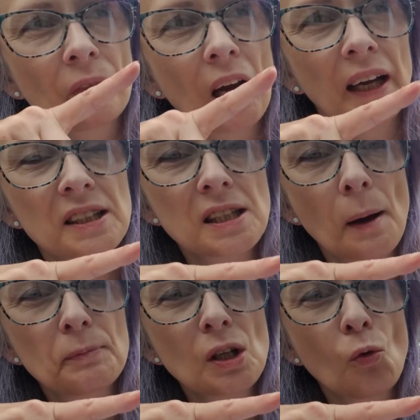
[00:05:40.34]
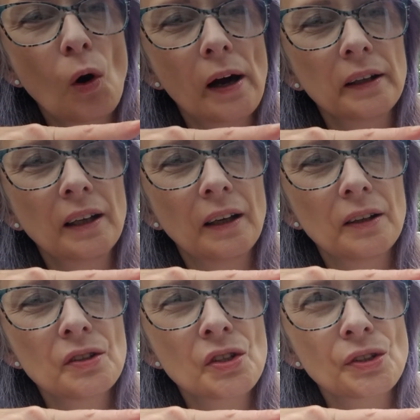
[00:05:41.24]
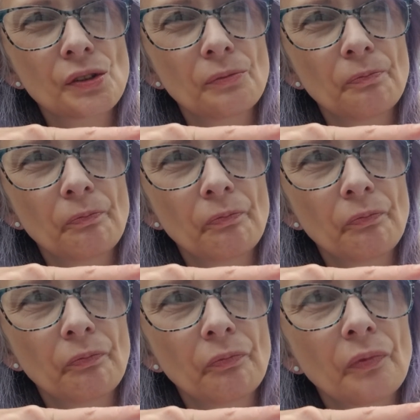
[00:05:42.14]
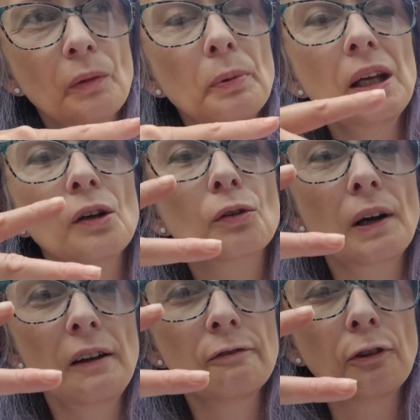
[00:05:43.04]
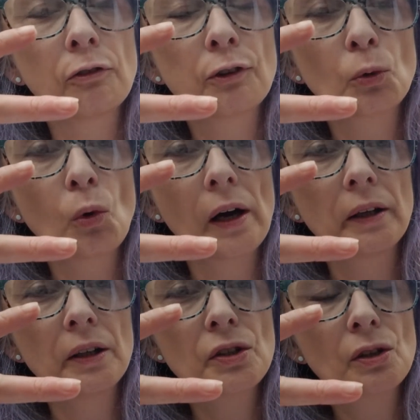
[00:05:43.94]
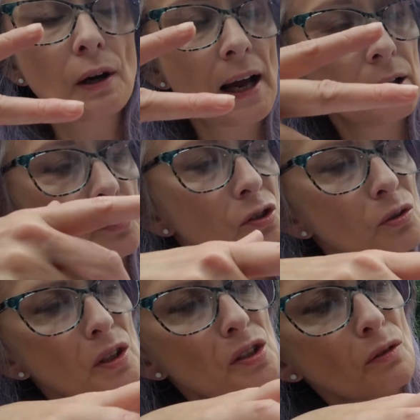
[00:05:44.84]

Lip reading: accepting what is, being grateful for what is. Gratitude is